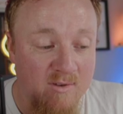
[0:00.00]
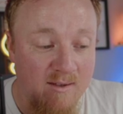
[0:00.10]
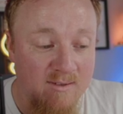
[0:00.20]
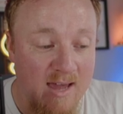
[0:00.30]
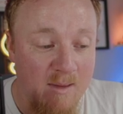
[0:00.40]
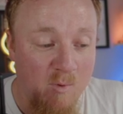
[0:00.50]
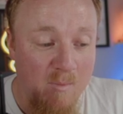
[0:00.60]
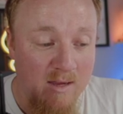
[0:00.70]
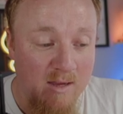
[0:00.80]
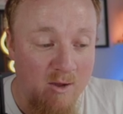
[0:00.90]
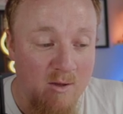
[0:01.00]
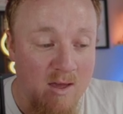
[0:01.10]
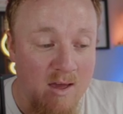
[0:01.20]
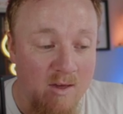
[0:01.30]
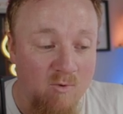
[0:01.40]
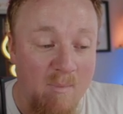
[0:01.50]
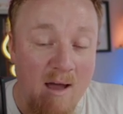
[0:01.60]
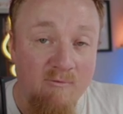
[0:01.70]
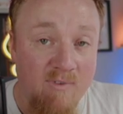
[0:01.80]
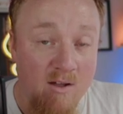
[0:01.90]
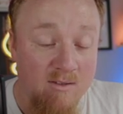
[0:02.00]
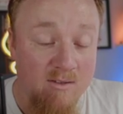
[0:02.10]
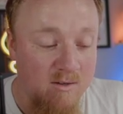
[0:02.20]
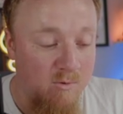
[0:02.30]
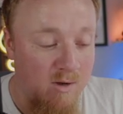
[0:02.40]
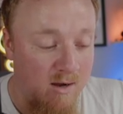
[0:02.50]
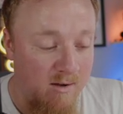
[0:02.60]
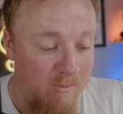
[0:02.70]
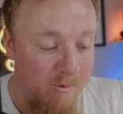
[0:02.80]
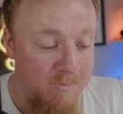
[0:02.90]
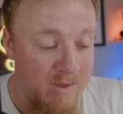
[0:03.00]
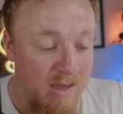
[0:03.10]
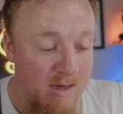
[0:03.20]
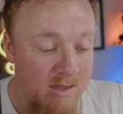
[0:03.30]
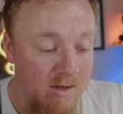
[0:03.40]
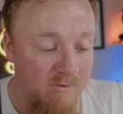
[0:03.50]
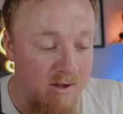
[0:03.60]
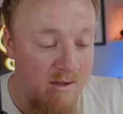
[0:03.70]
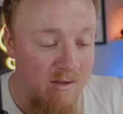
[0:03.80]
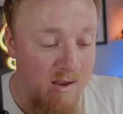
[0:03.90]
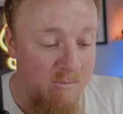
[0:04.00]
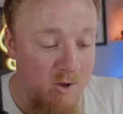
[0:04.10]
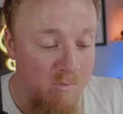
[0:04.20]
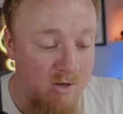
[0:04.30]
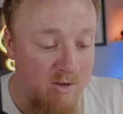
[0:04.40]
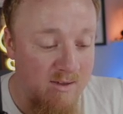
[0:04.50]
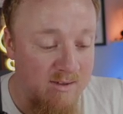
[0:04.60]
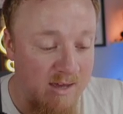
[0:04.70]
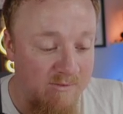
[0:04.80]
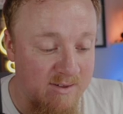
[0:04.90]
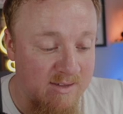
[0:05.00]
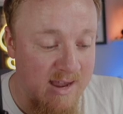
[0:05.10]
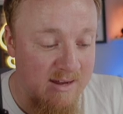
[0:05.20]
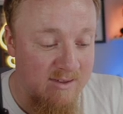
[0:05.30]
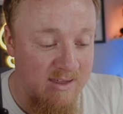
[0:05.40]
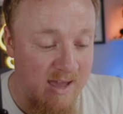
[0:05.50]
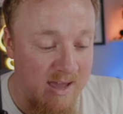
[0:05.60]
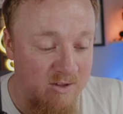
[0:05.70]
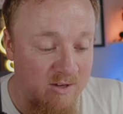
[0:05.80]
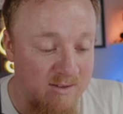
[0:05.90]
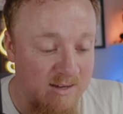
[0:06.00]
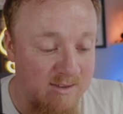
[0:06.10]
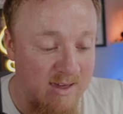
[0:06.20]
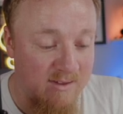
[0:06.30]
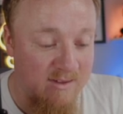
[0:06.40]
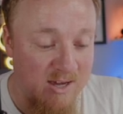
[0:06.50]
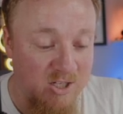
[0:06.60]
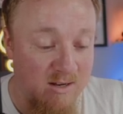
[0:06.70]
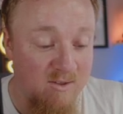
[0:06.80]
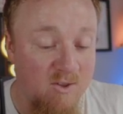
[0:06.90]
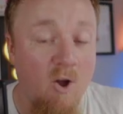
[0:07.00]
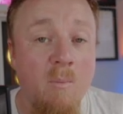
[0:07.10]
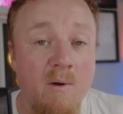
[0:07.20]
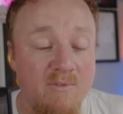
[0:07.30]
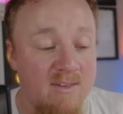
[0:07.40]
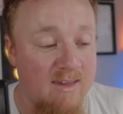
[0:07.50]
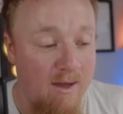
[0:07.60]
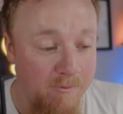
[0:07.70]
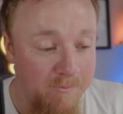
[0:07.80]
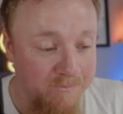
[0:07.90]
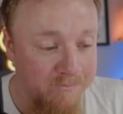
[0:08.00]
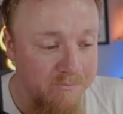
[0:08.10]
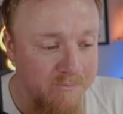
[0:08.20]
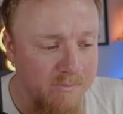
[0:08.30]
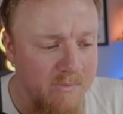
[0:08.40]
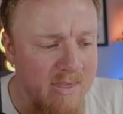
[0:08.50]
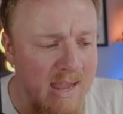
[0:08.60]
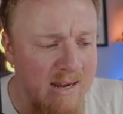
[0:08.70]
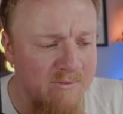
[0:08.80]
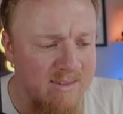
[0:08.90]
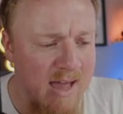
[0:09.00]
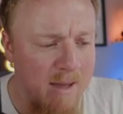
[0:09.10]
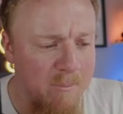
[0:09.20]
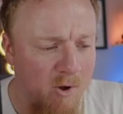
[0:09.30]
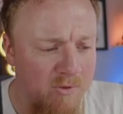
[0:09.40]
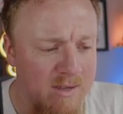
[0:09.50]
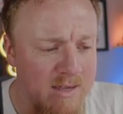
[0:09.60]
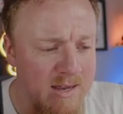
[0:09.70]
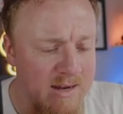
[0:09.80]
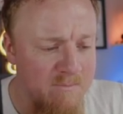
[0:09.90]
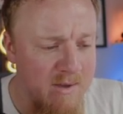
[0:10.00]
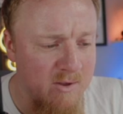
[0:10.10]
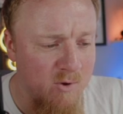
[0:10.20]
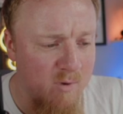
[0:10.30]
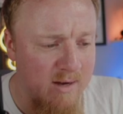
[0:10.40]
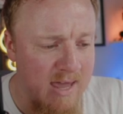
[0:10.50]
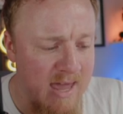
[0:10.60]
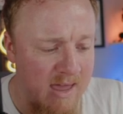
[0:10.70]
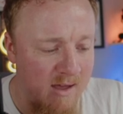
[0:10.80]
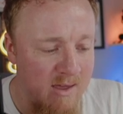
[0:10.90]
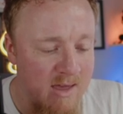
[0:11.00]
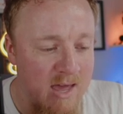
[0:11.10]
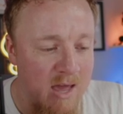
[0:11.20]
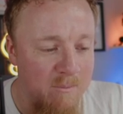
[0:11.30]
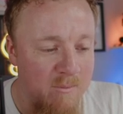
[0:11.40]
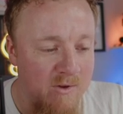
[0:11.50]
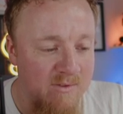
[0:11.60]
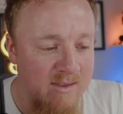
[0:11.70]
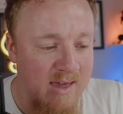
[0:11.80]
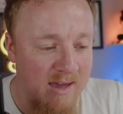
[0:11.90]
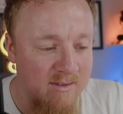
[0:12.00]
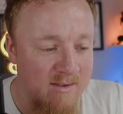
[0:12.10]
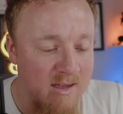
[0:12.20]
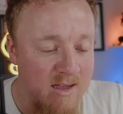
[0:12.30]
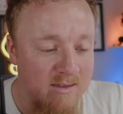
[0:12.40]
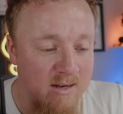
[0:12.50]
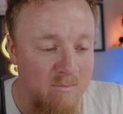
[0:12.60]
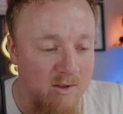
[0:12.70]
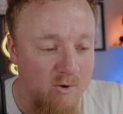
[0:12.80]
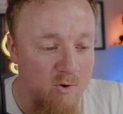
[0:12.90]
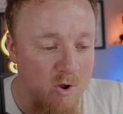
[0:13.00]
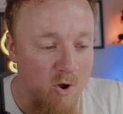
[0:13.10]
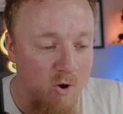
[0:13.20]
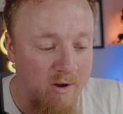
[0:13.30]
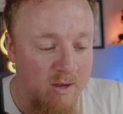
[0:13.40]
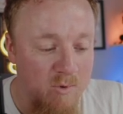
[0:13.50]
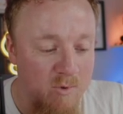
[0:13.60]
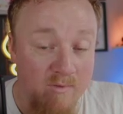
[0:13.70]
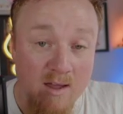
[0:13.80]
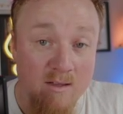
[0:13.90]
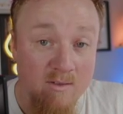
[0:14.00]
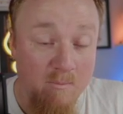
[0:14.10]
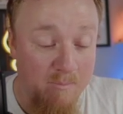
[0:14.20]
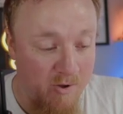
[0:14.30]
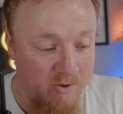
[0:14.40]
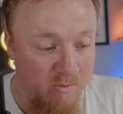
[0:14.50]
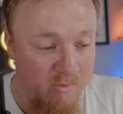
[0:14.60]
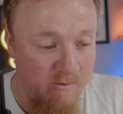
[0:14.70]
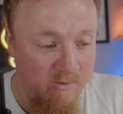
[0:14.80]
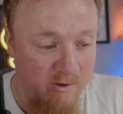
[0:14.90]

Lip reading: on our table menu is all about vertical alignment. If at the moment, you can see if I select this text, you can see the text is actually at the top of the cell. If I tap on this middle one here, it moves the text to the middle, or I can move it to the bottom of